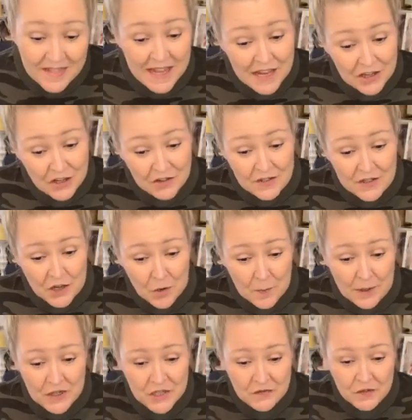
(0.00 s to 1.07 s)
Thank you
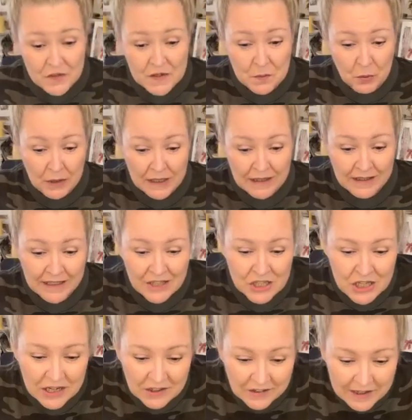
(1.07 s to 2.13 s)
so much for sprinkling,
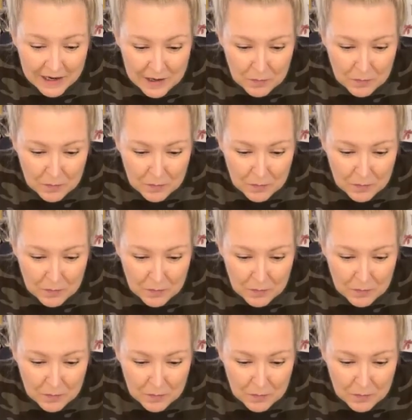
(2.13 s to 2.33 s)
Jerry.